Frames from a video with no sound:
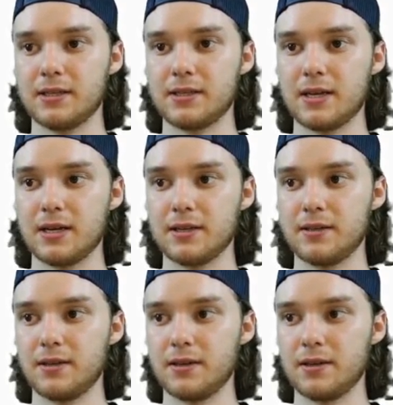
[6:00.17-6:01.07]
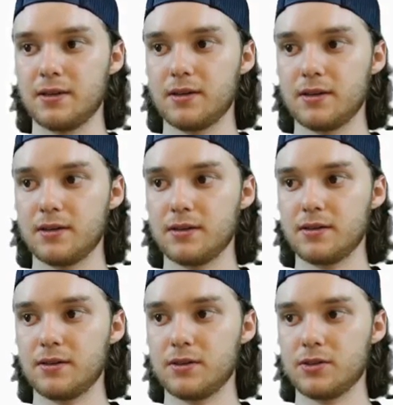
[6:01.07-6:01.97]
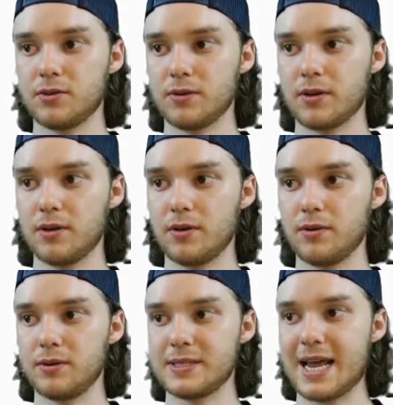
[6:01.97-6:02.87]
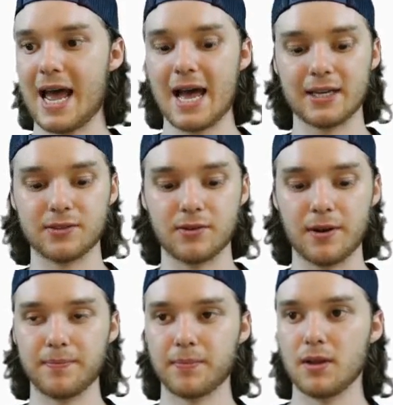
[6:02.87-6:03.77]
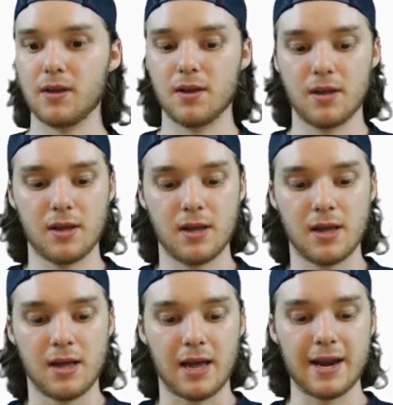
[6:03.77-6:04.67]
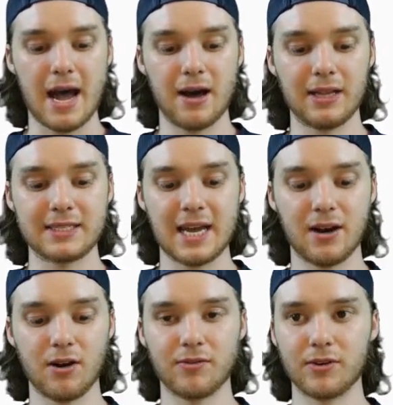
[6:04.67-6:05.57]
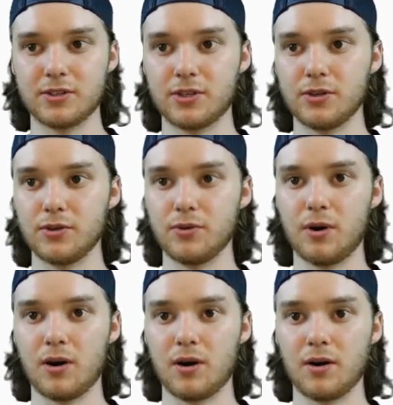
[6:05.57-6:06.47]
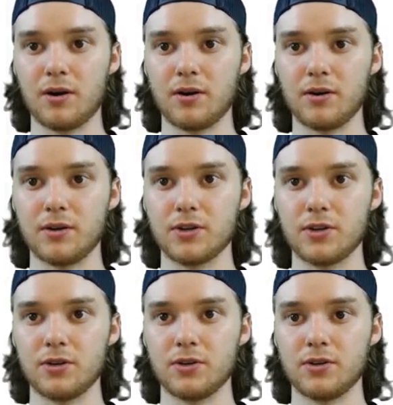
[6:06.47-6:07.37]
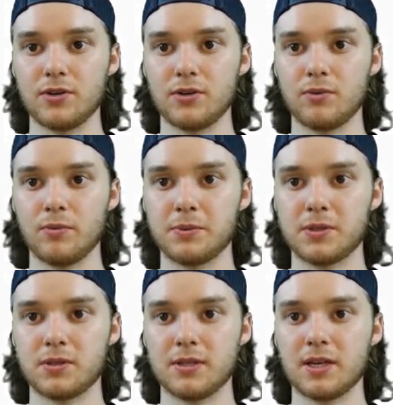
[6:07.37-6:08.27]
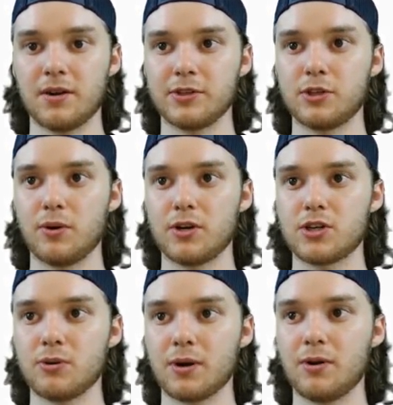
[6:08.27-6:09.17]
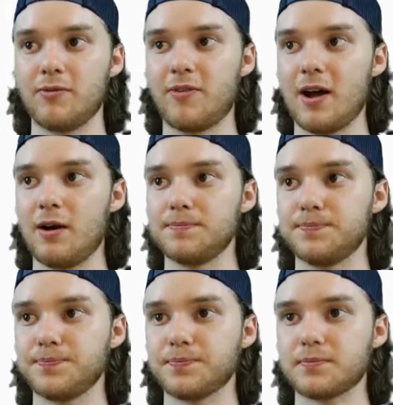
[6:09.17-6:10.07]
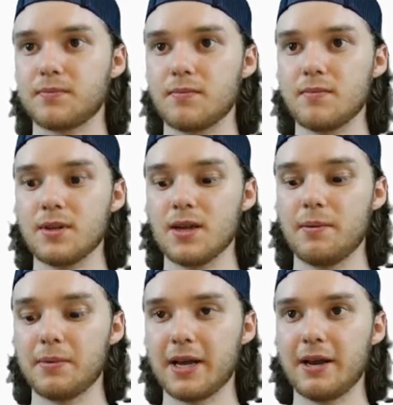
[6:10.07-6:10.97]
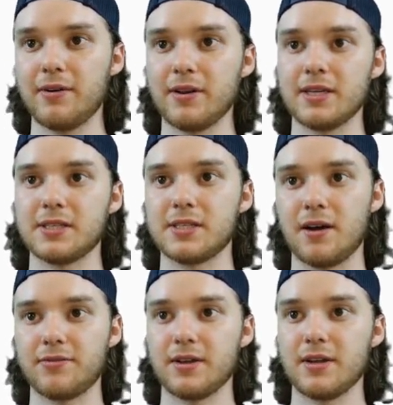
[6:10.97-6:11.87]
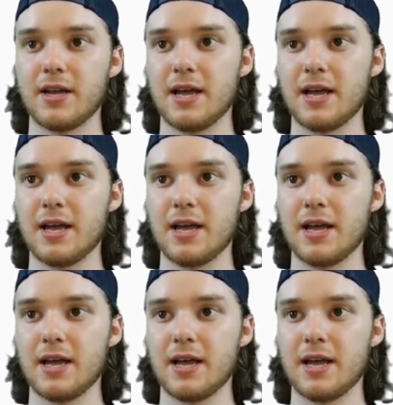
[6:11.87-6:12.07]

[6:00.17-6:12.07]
inside the shortcode tags, right? And now let's head over to our, whoops, let's head over to our shortcode file, and I'm gonna get rid of this stuff.